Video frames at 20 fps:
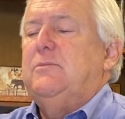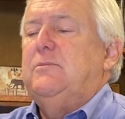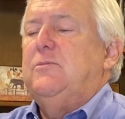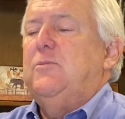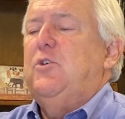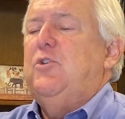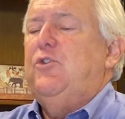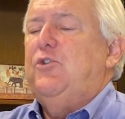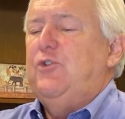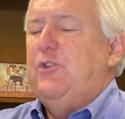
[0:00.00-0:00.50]

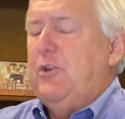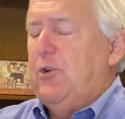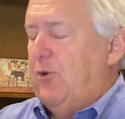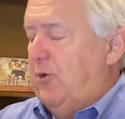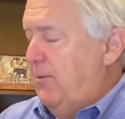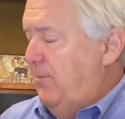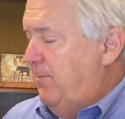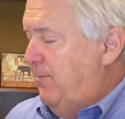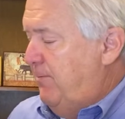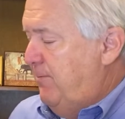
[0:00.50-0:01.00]

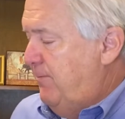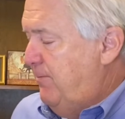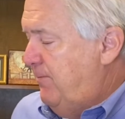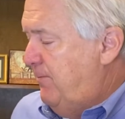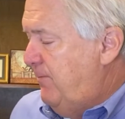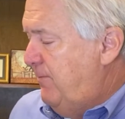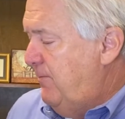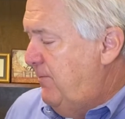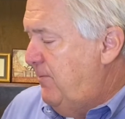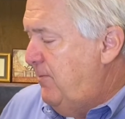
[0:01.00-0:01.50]
consider.
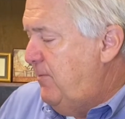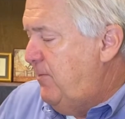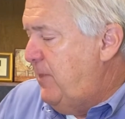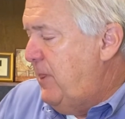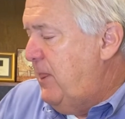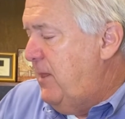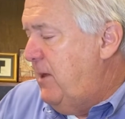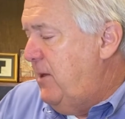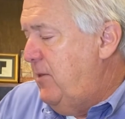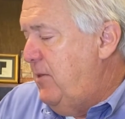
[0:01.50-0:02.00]

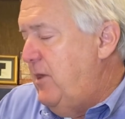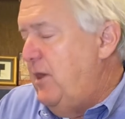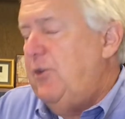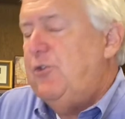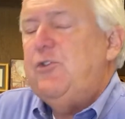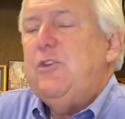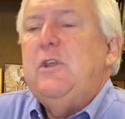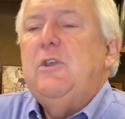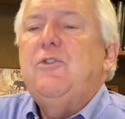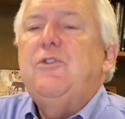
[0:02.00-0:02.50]

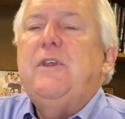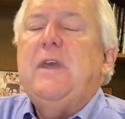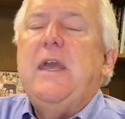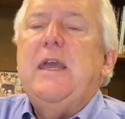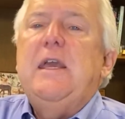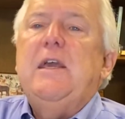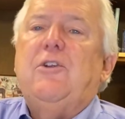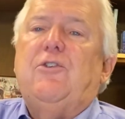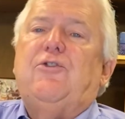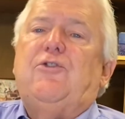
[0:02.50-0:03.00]
This is
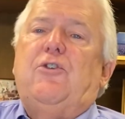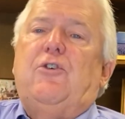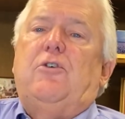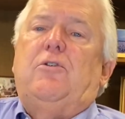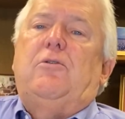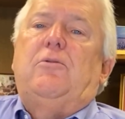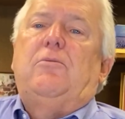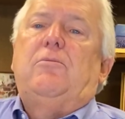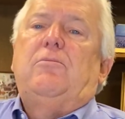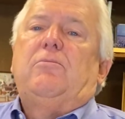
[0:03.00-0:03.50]
the answer.
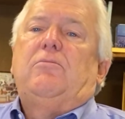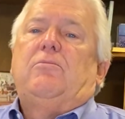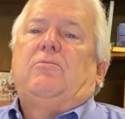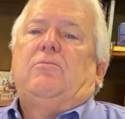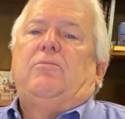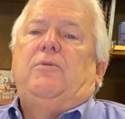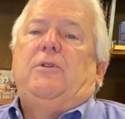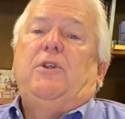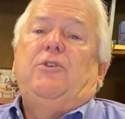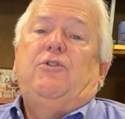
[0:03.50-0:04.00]

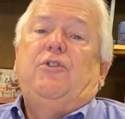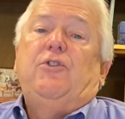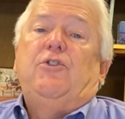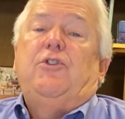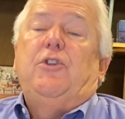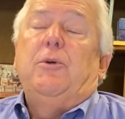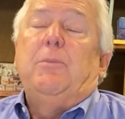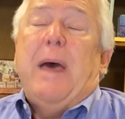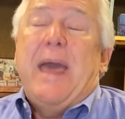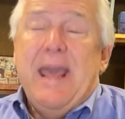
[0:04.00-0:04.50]
This is
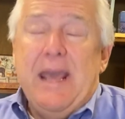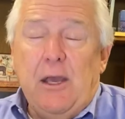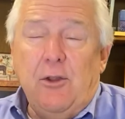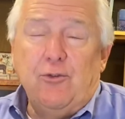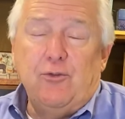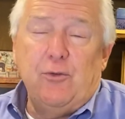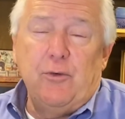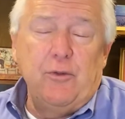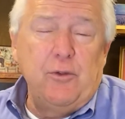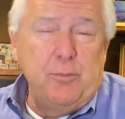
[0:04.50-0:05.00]
the
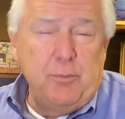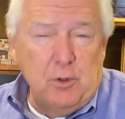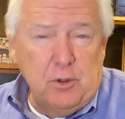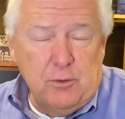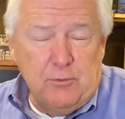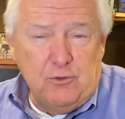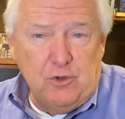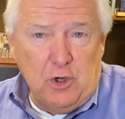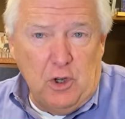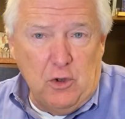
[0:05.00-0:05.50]
answer of the book
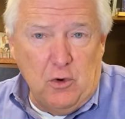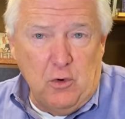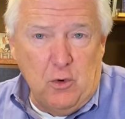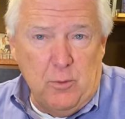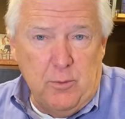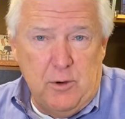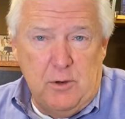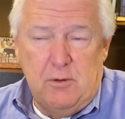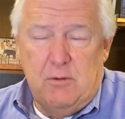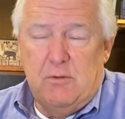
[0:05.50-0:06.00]
of Job.